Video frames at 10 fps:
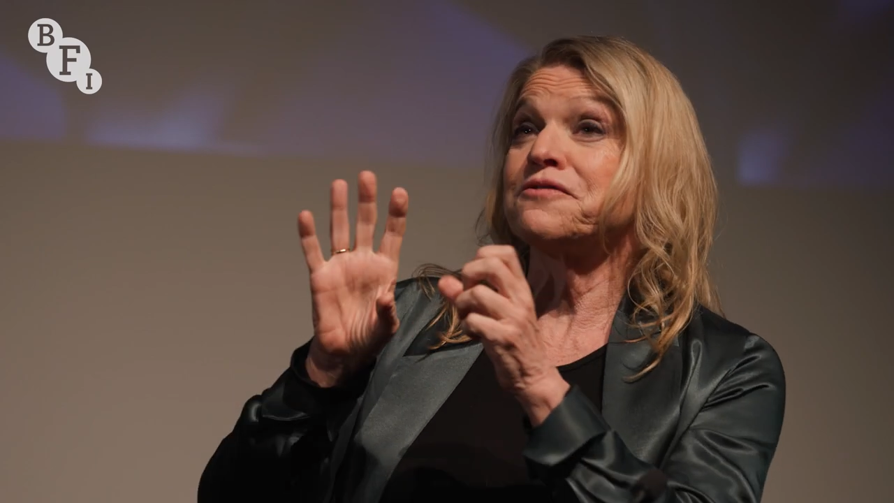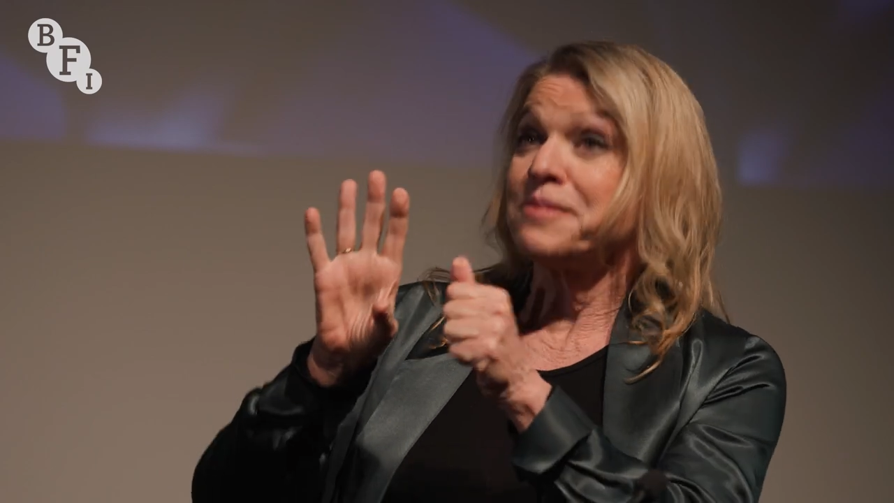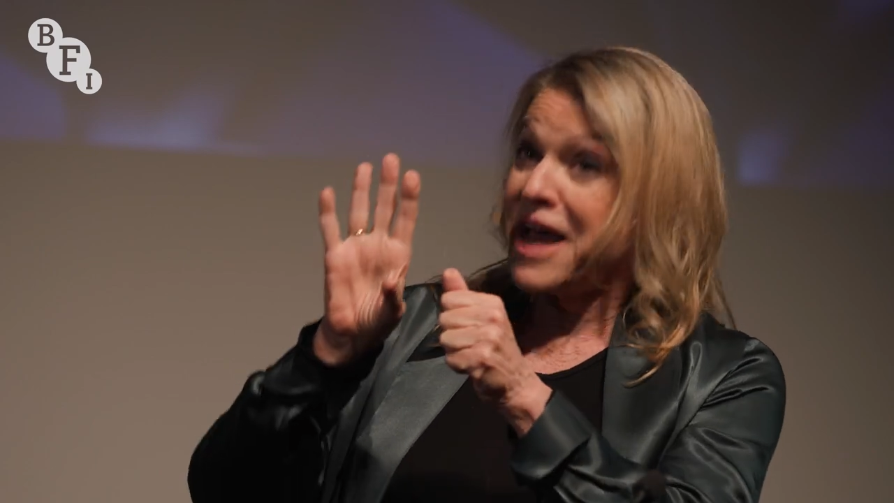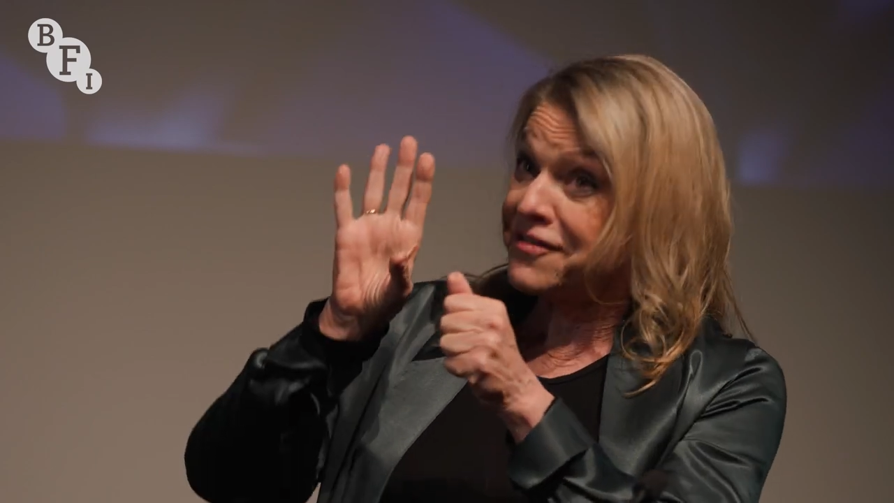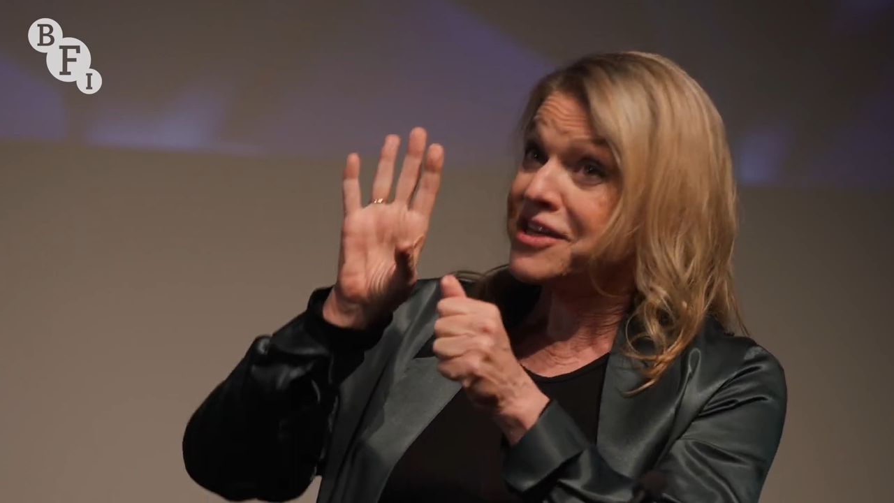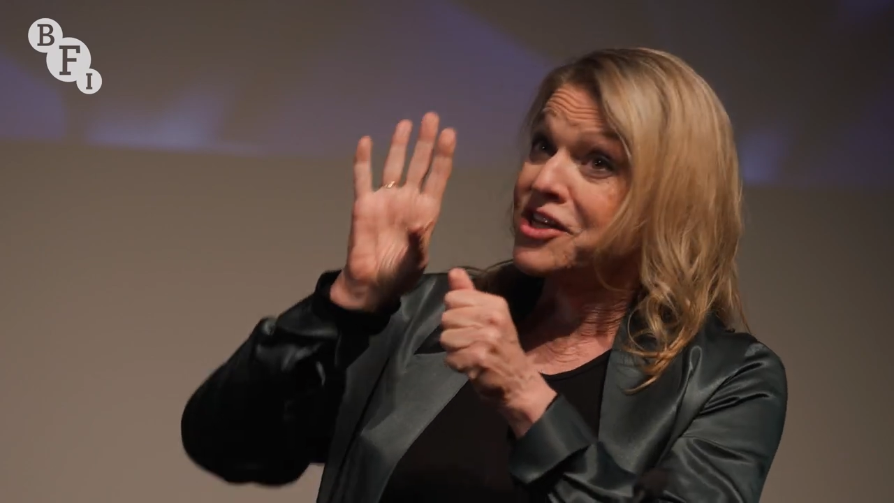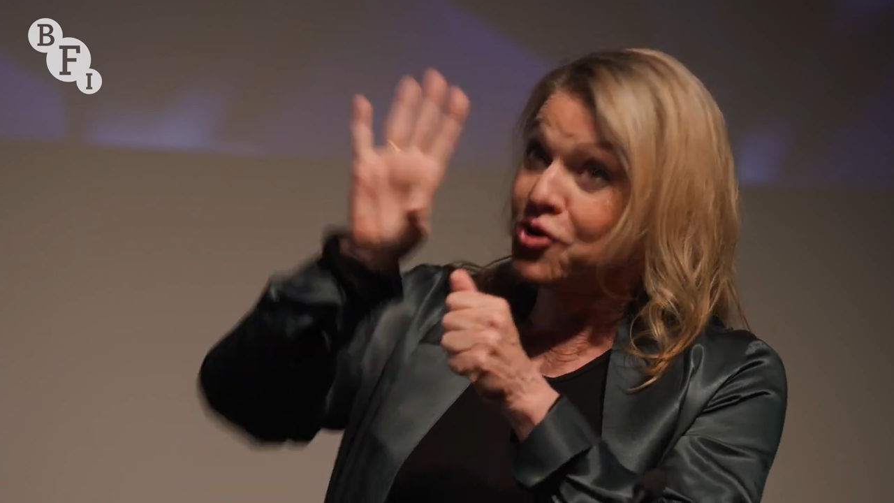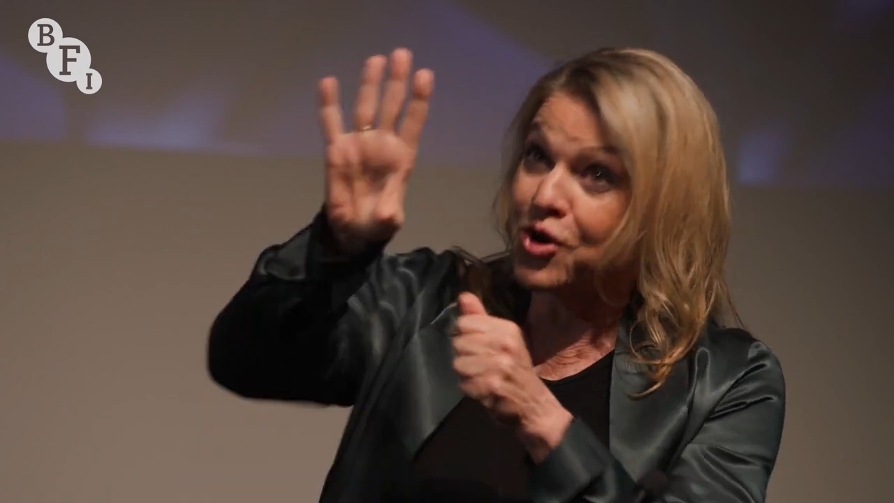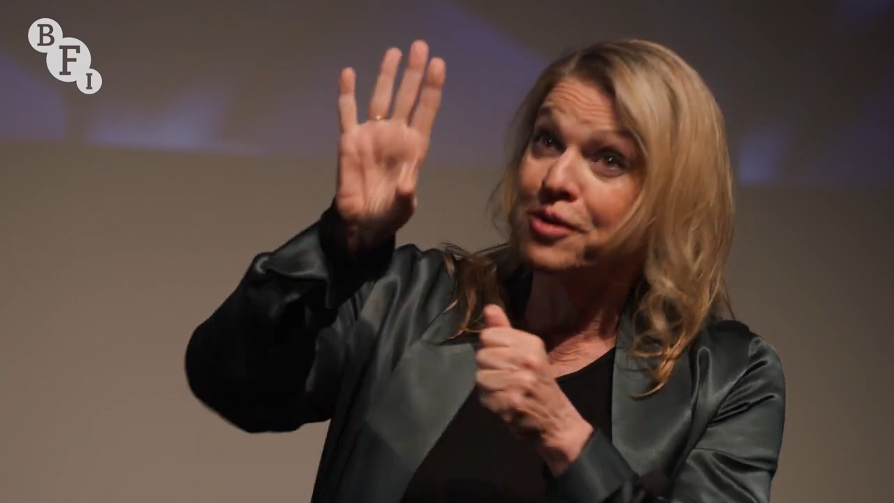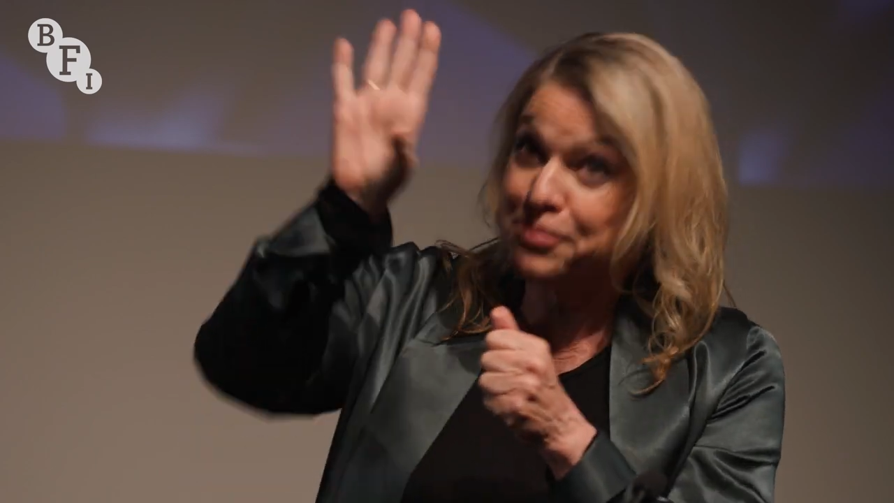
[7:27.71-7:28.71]
from having
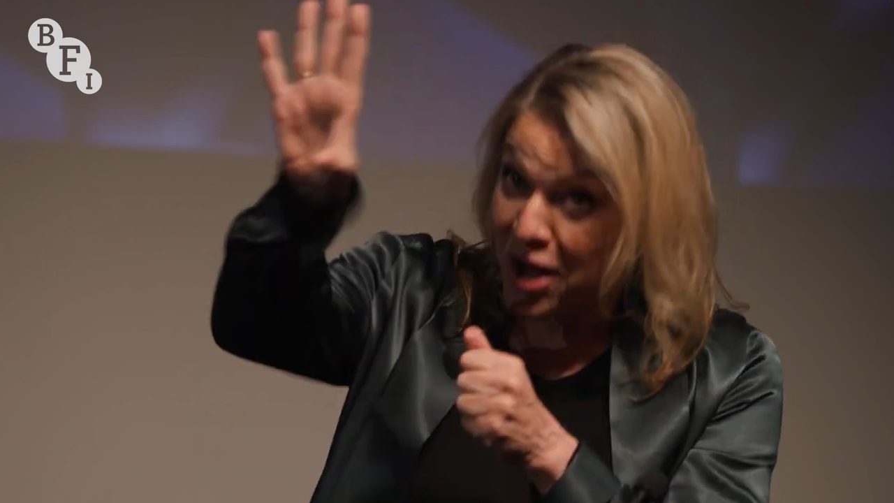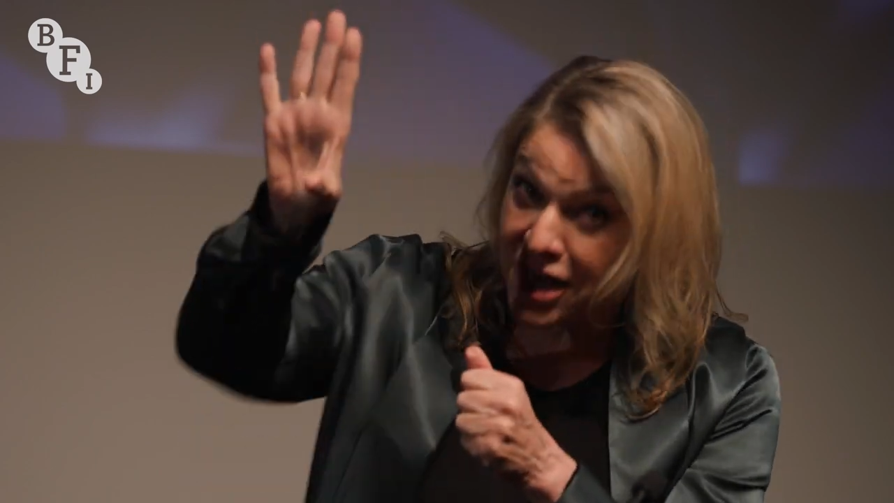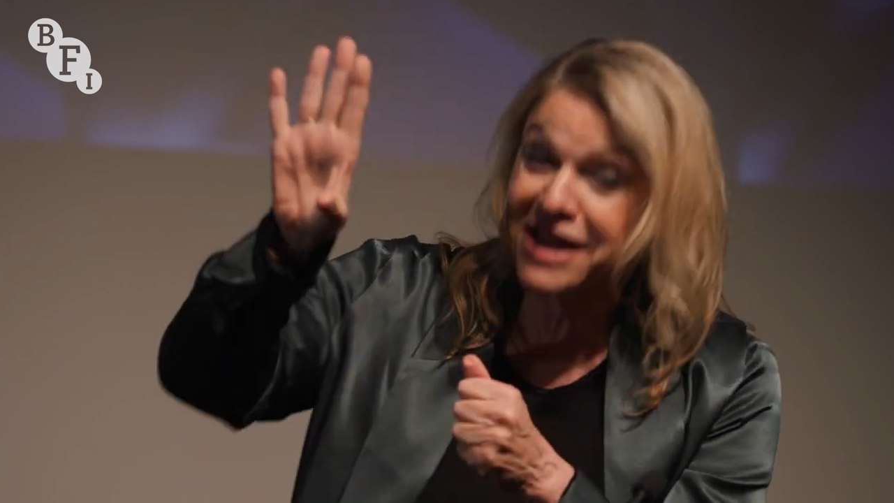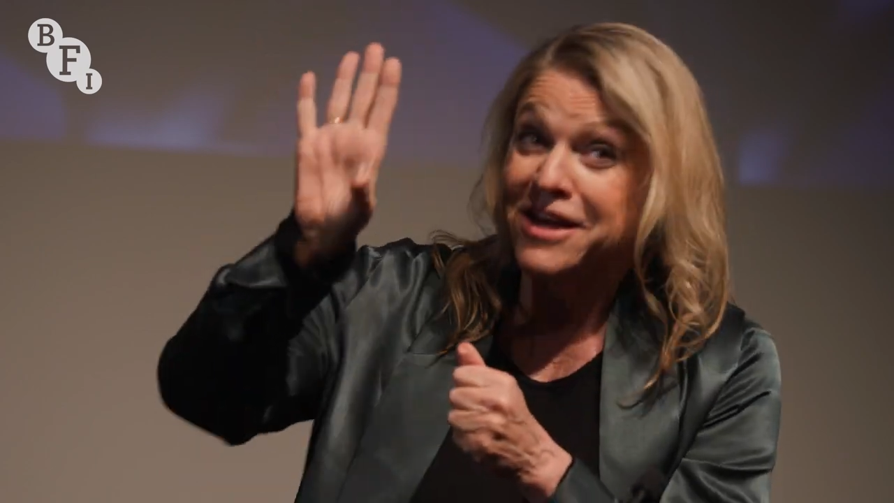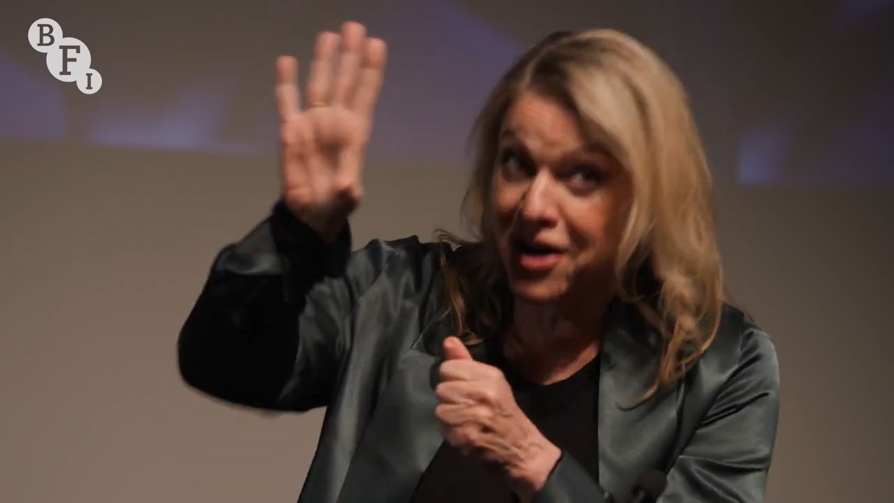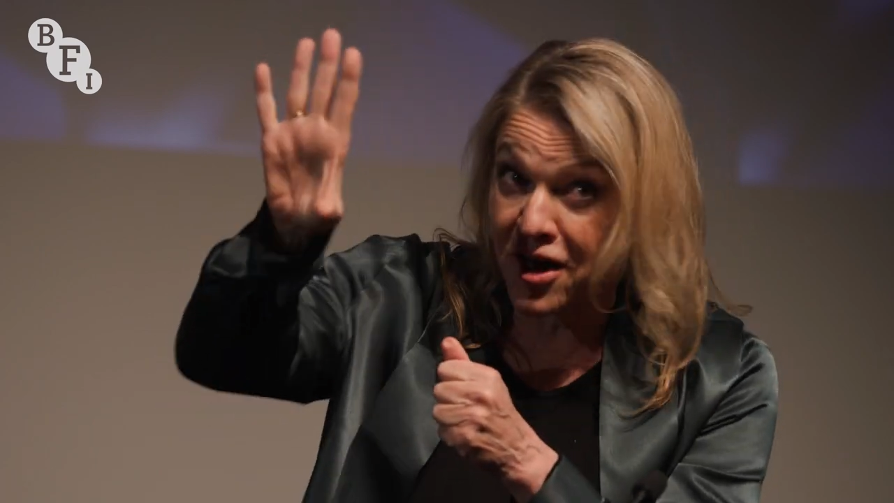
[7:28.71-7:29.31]
your body